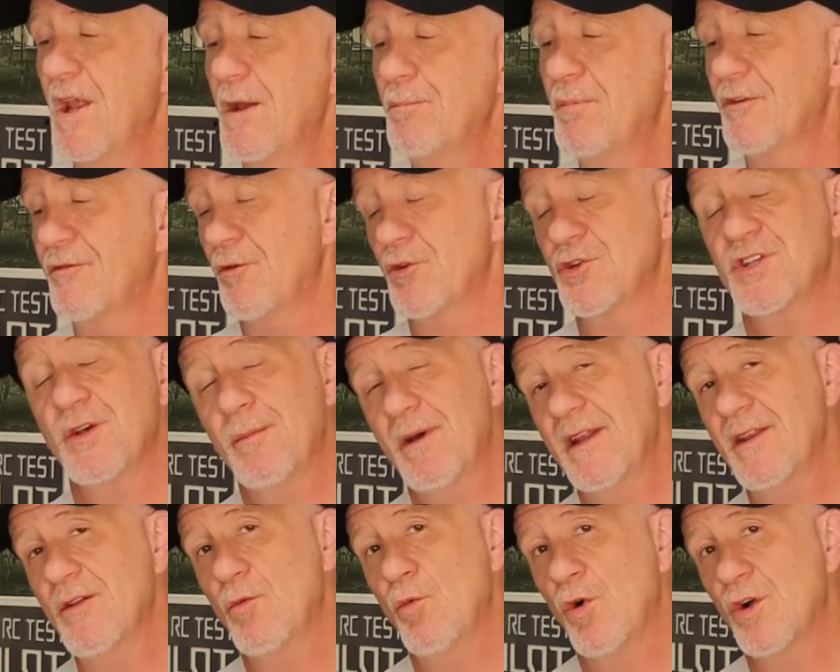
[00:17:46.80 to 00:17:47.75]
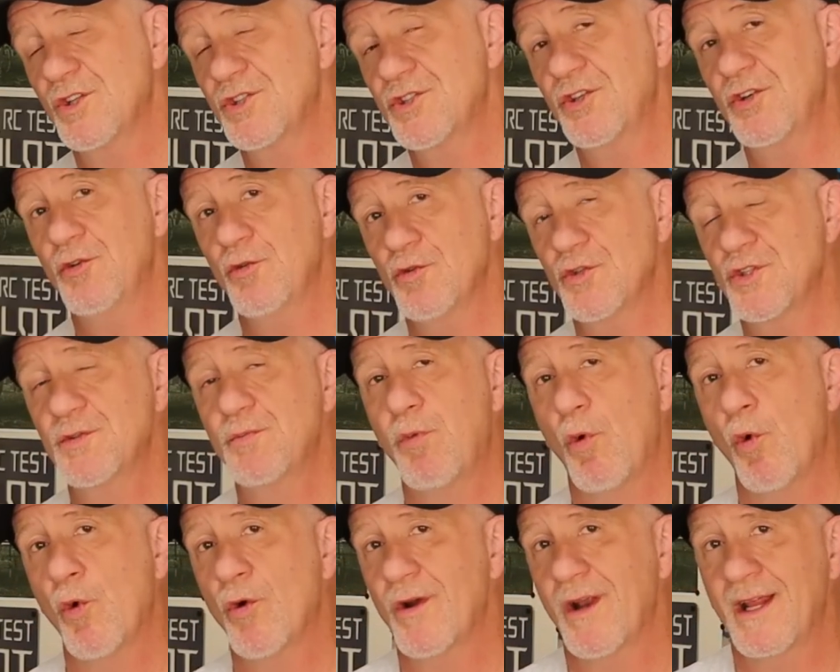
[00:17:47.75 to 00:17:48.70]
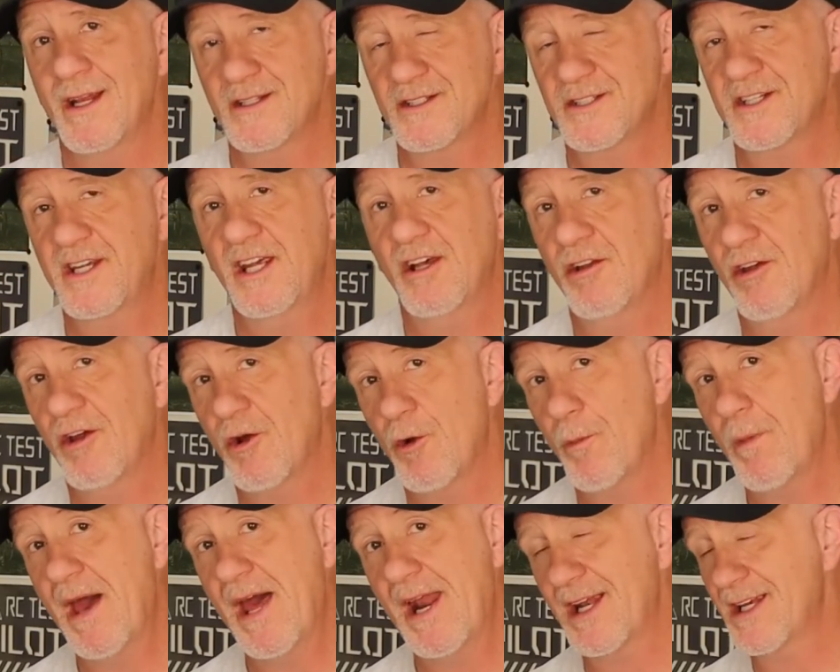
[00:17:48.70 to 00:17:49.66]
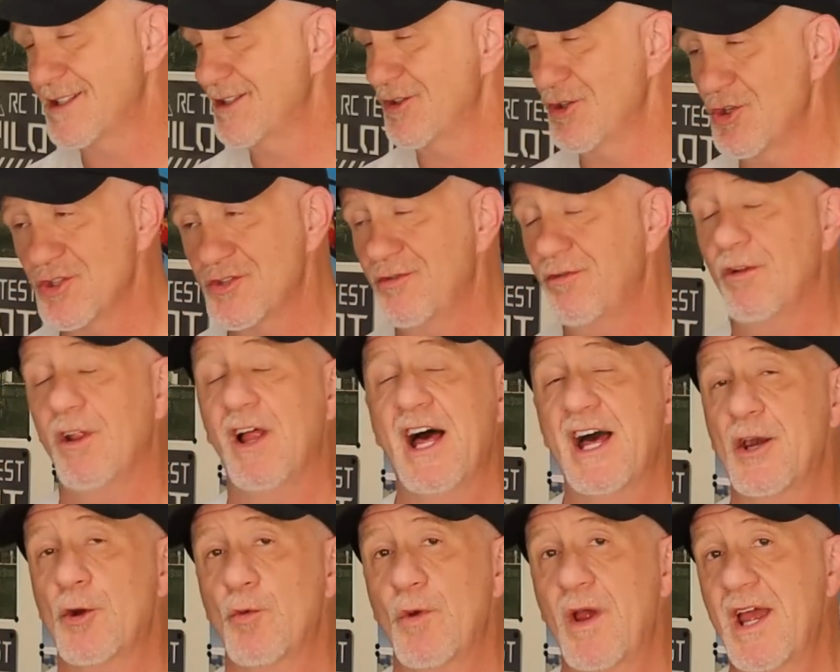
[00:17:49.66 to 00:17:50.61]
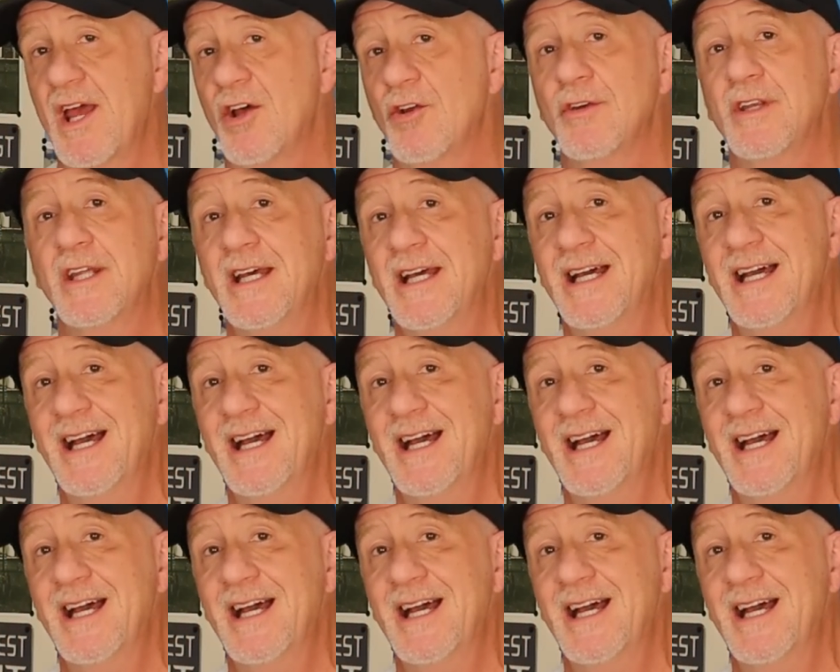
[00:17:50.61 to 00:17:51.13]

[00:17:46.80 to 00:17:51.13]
But for somebody that wants to do sport and scale aerobatics and just fly it around